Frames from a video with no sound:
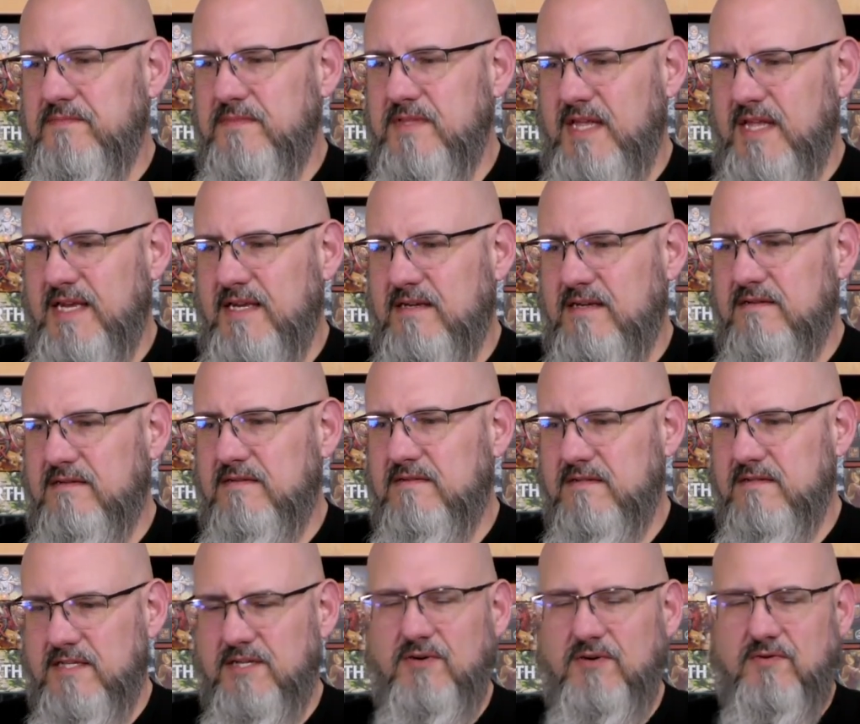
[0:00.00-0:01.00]
Like
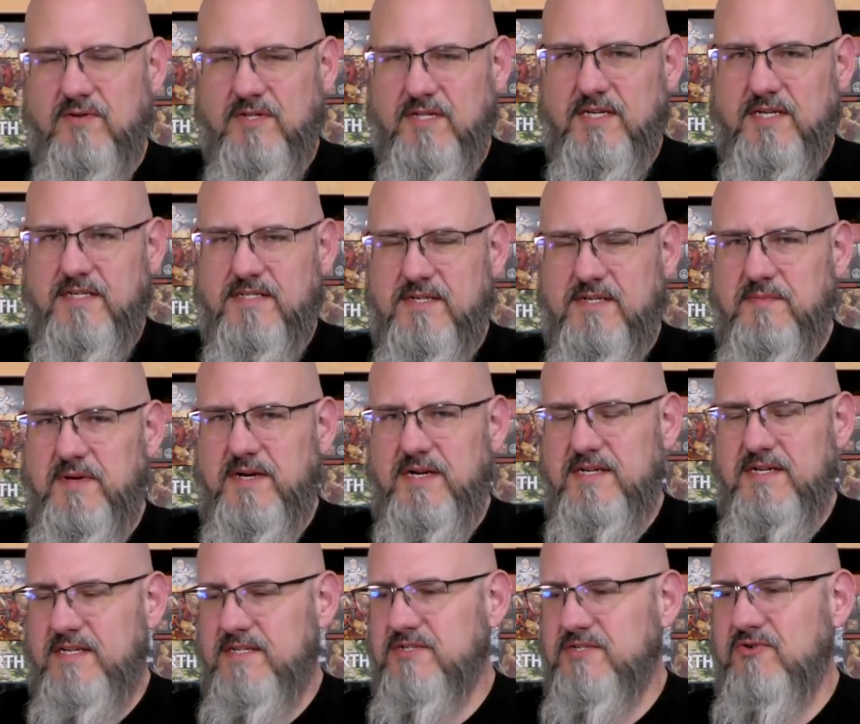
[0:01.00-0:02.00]
literally,
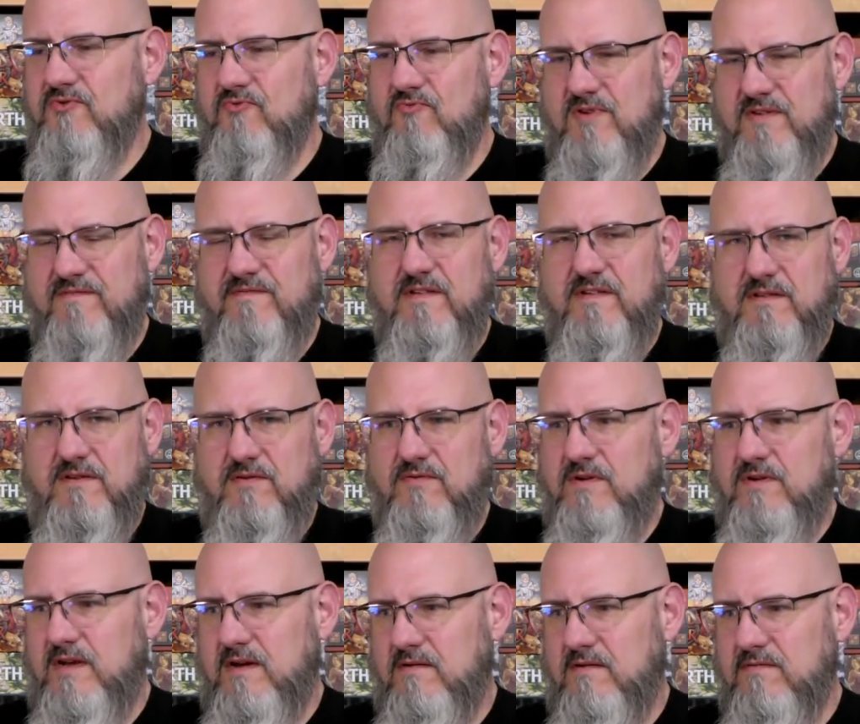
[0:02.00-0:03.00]
somebody needs to rivet you
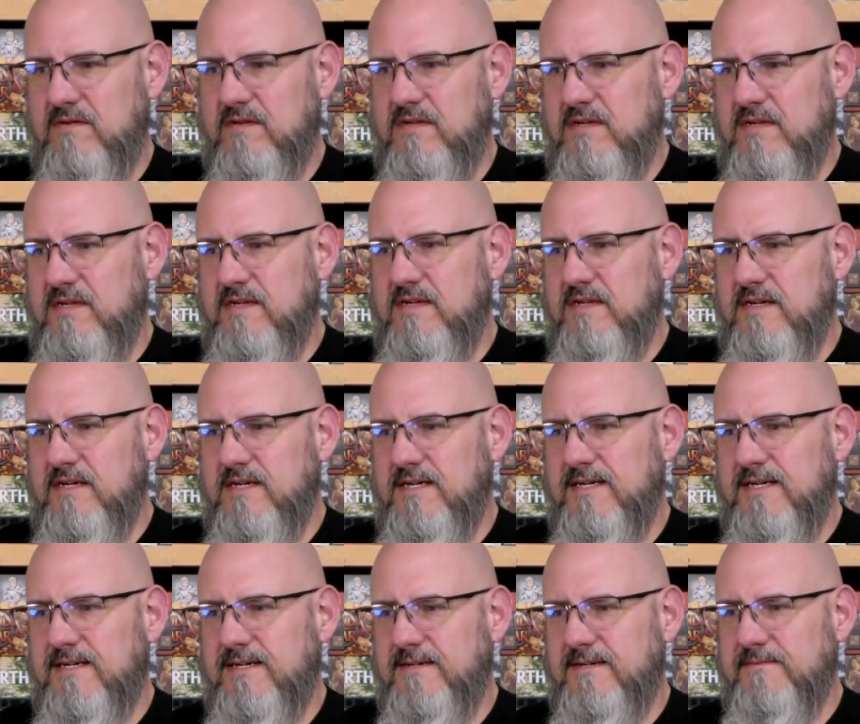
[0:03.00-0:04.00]
down.
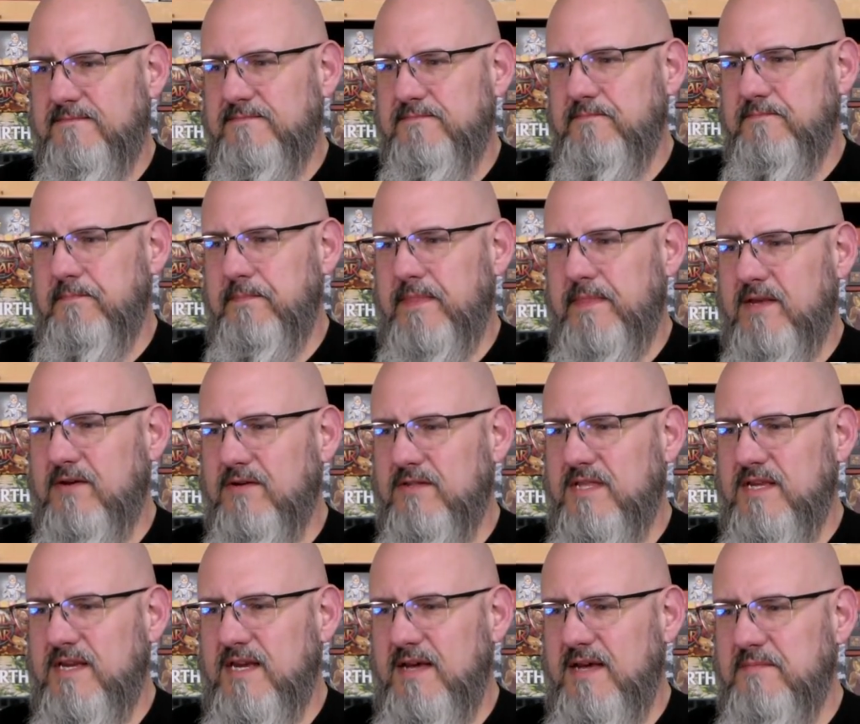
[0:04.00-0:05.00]
Good
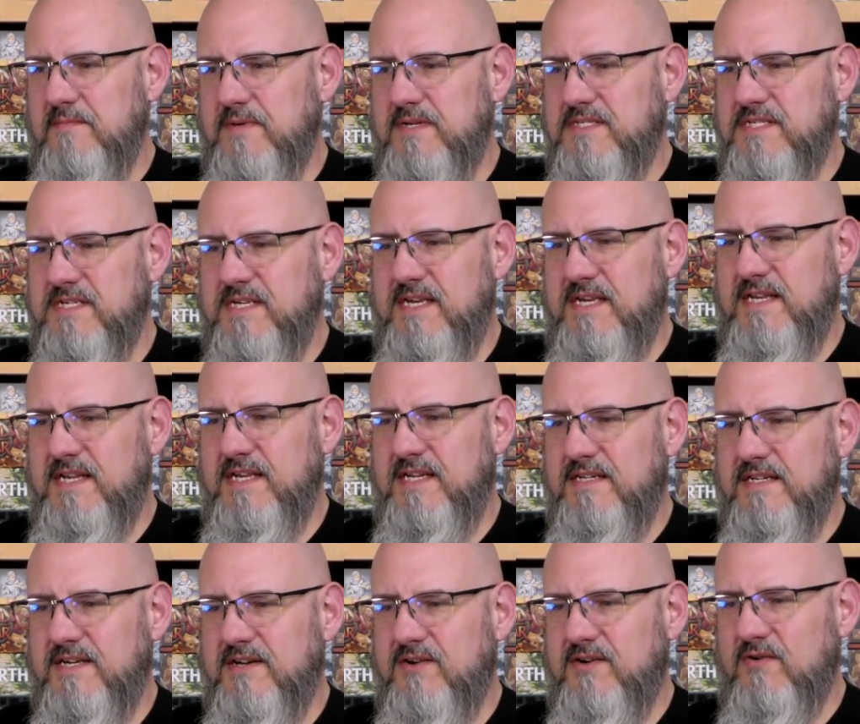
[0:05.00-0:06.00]
thing I'm busy eating
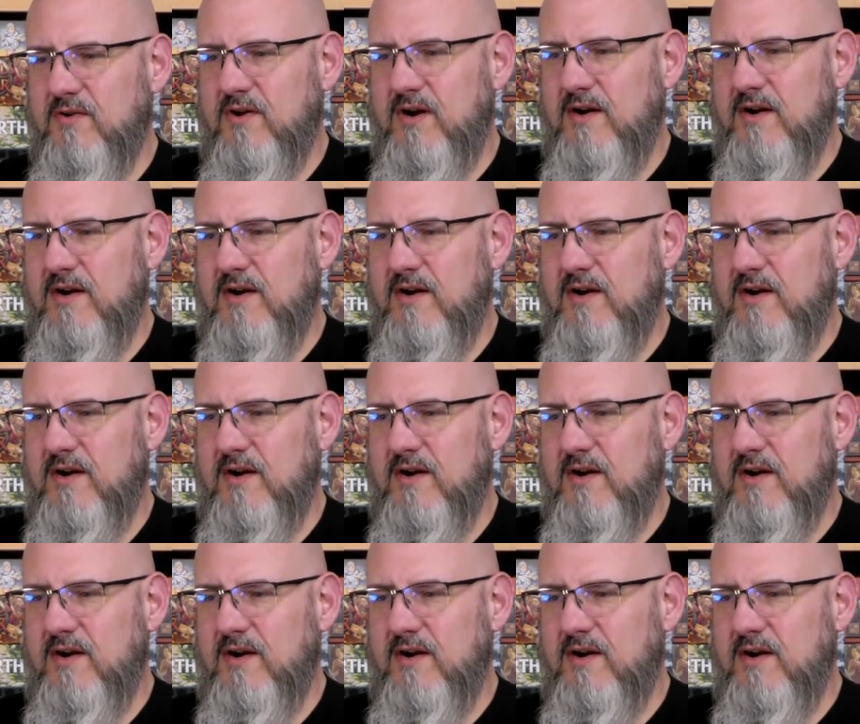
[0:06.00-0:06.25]
dinner or